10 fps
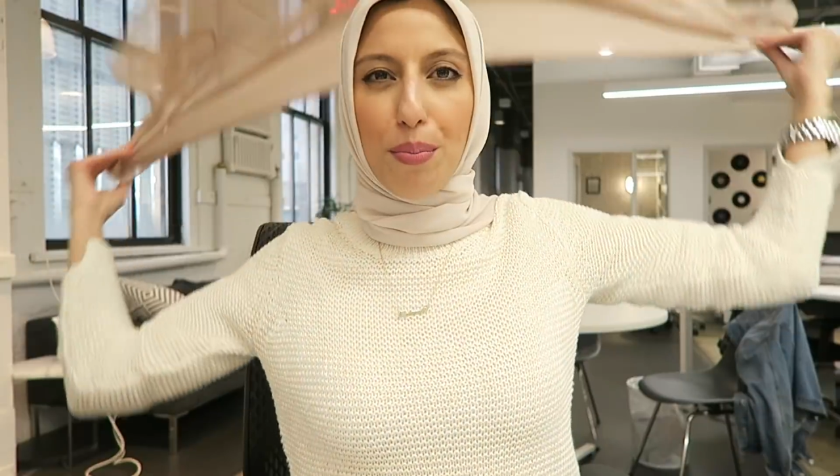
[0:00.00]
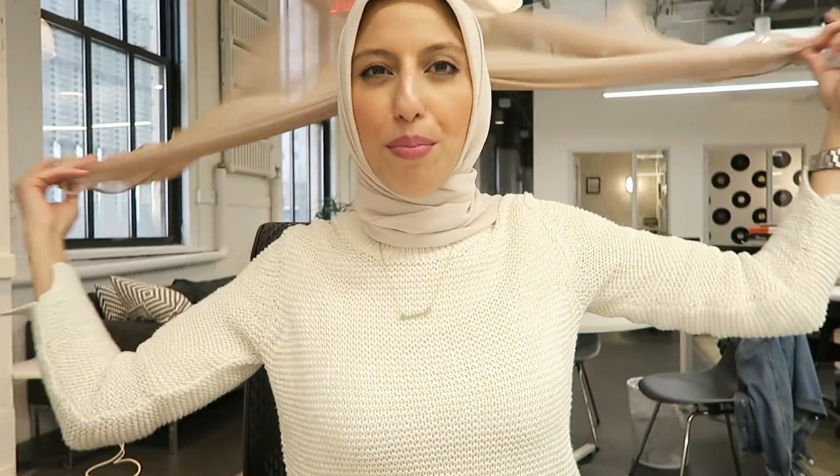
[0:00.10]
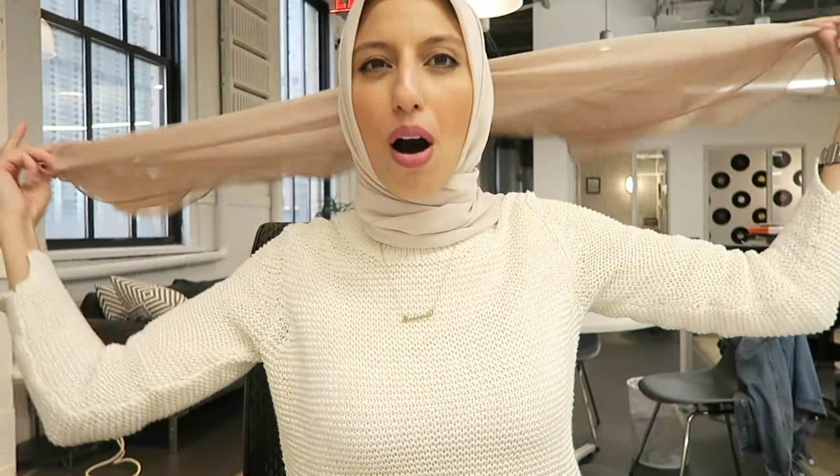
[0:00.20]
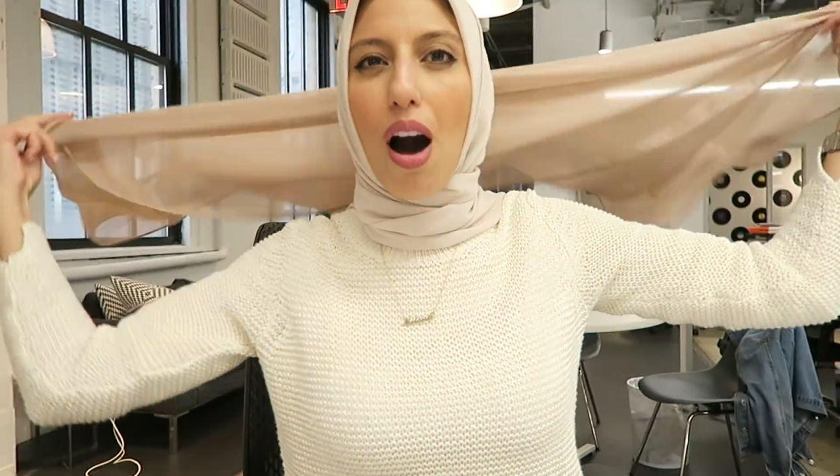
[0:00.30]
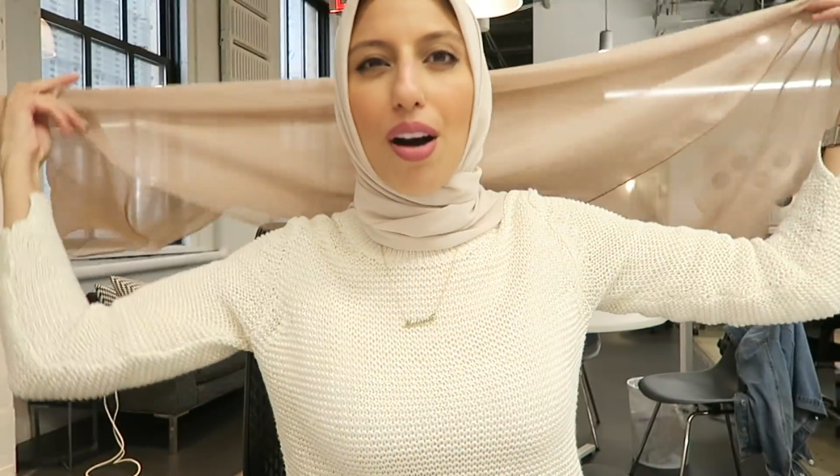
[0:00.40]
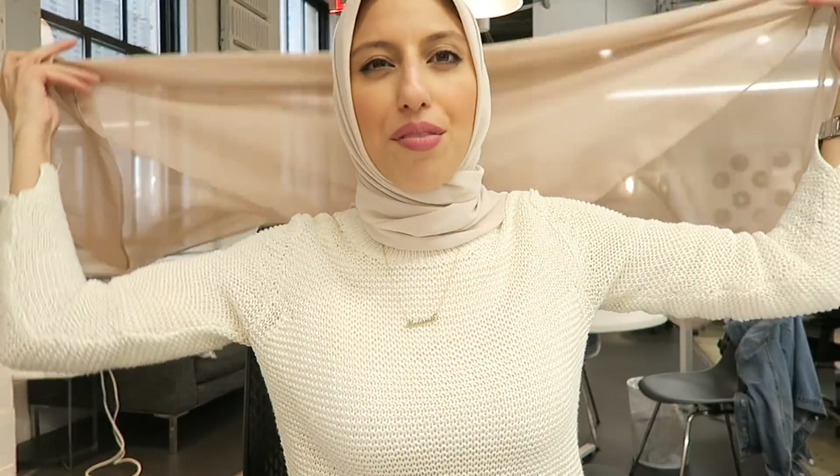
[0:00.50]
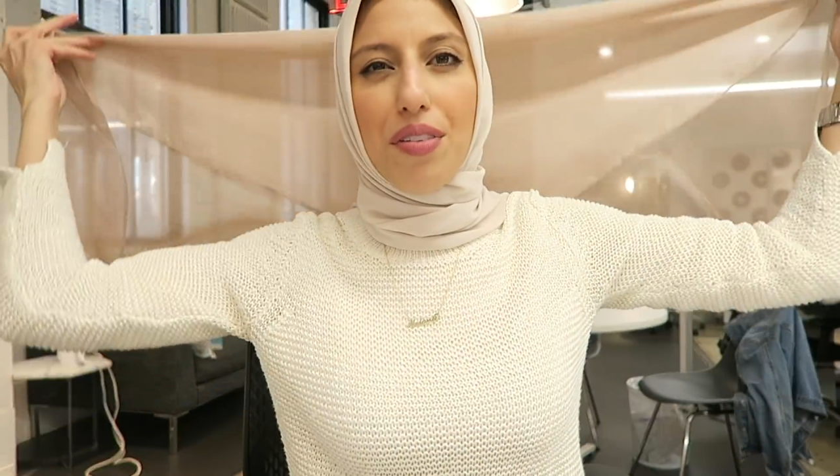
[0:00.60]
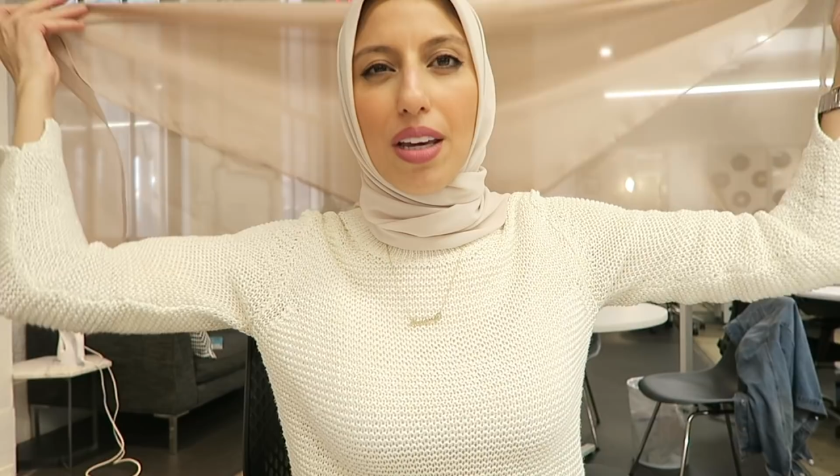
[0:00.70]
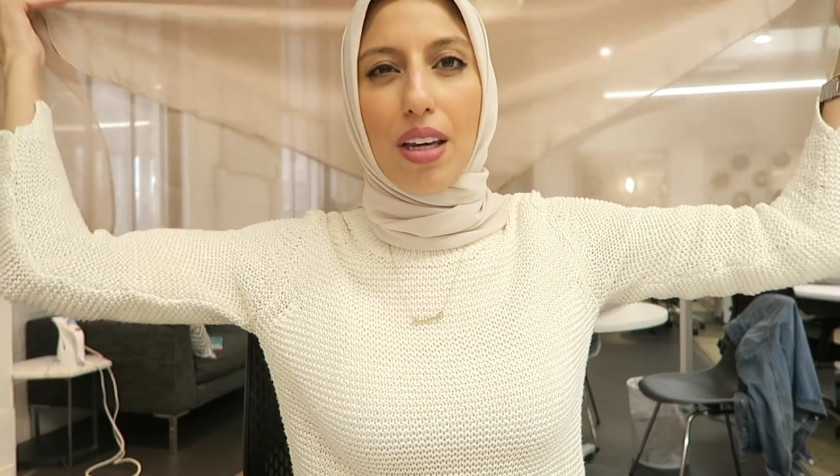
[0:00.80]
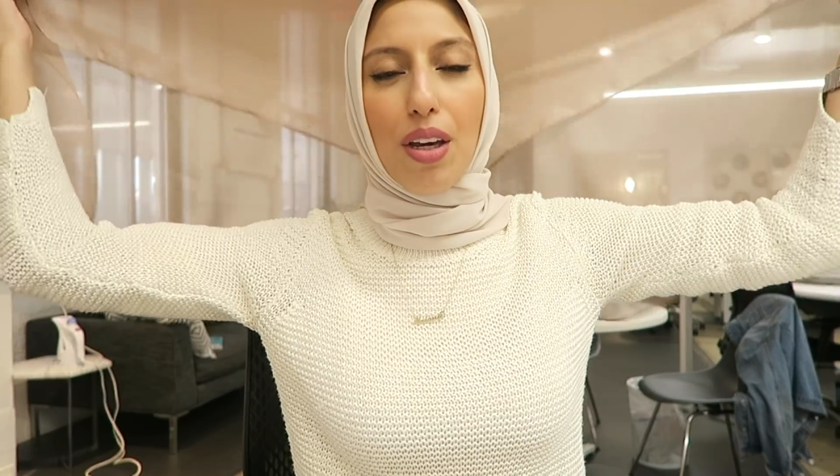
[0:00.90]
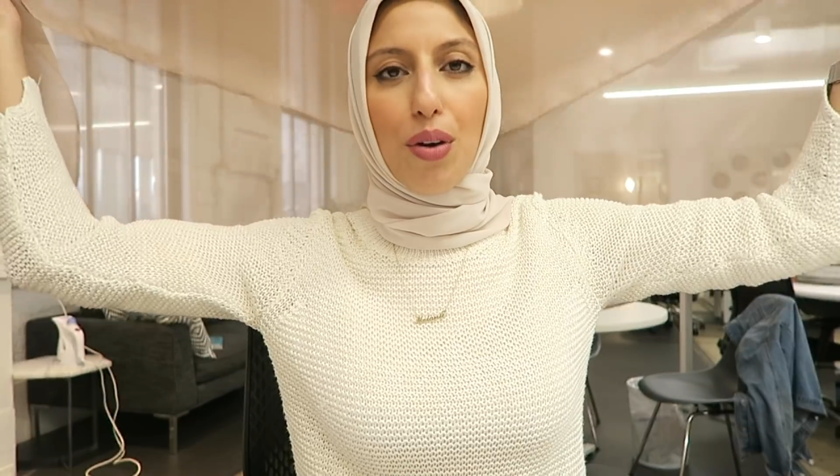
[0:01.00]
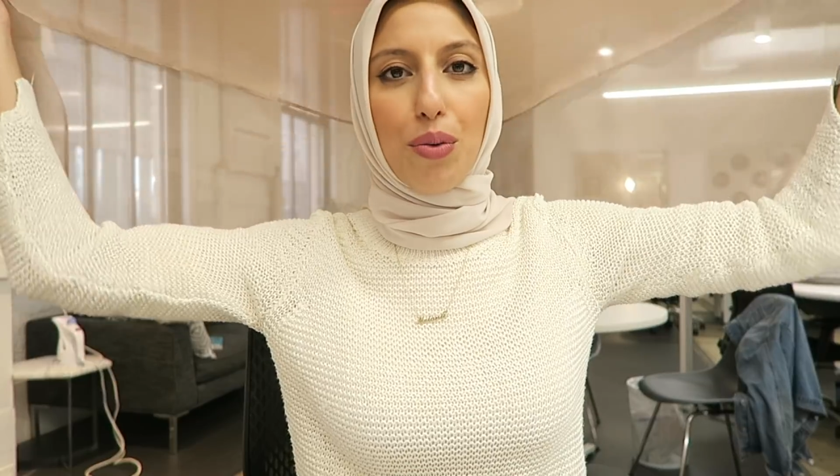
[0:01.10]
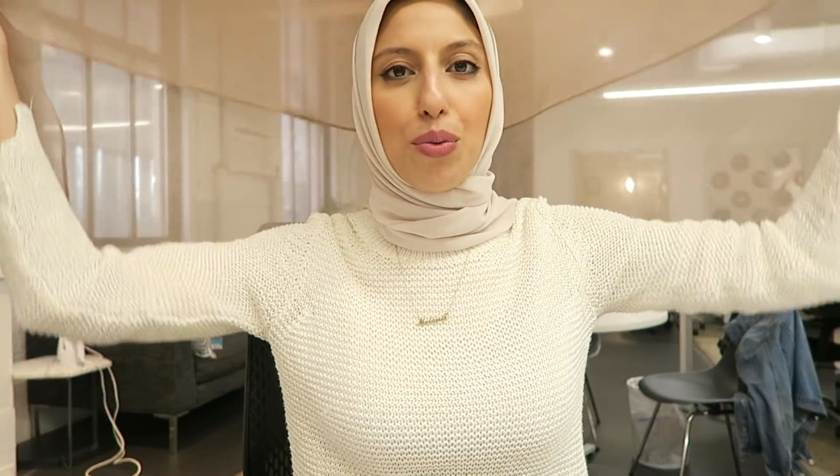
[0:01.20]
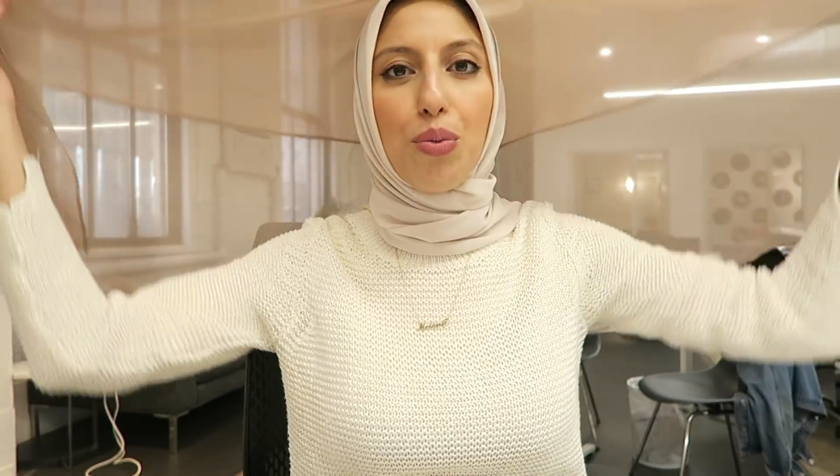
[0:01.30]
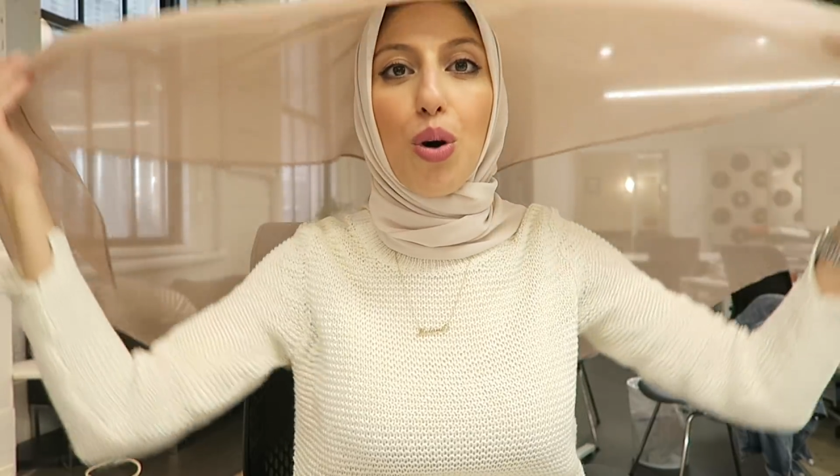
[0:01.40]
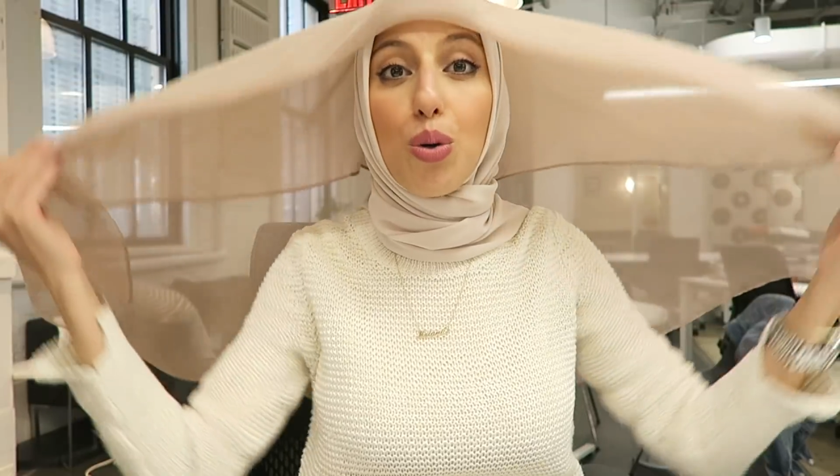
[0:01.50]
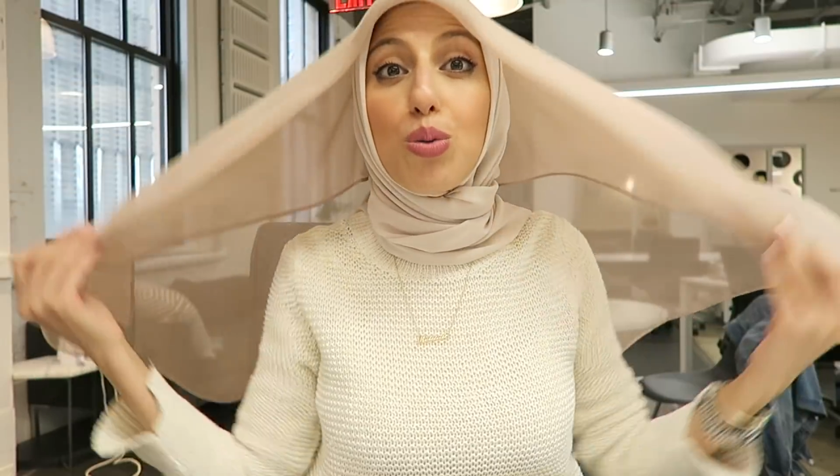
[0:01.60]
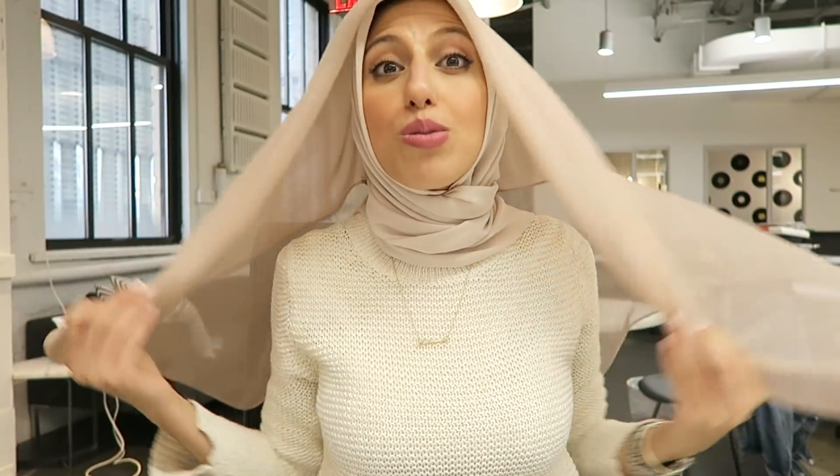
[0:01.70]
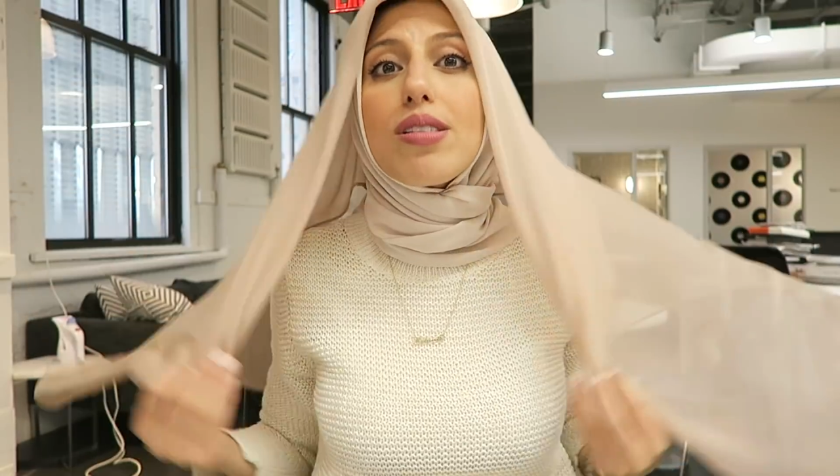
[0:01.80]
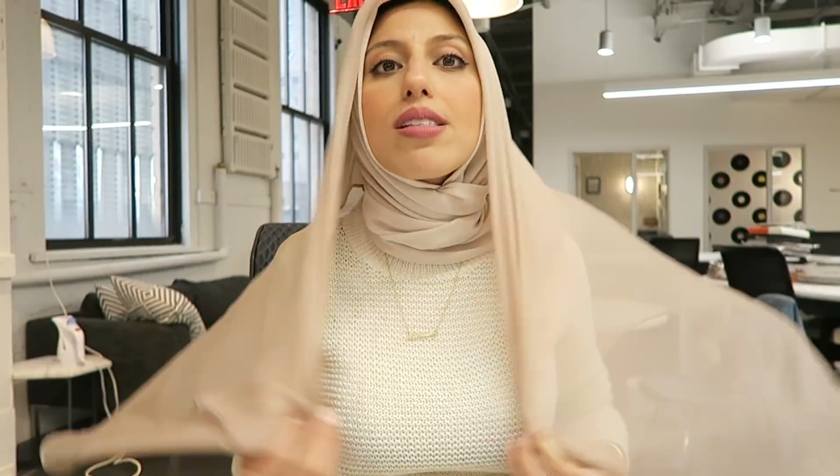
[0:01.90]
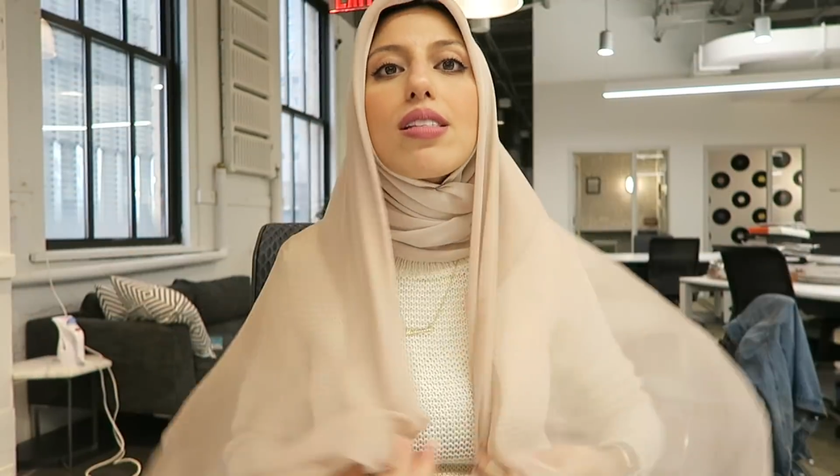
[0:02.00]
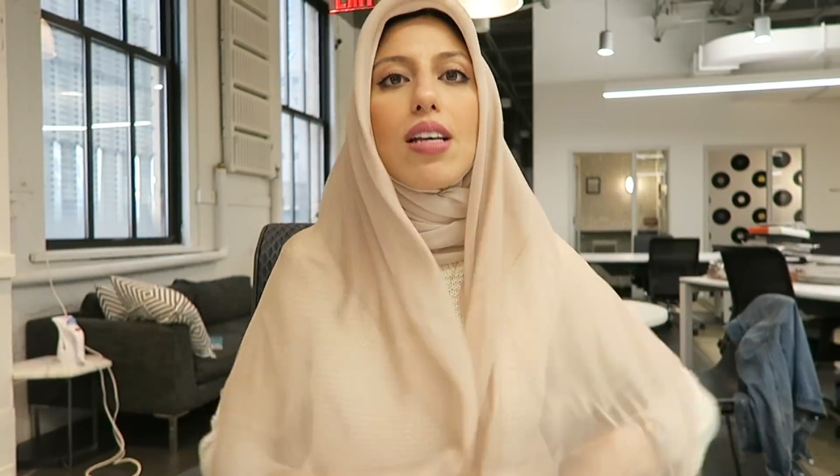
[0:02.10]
mauve-y rose,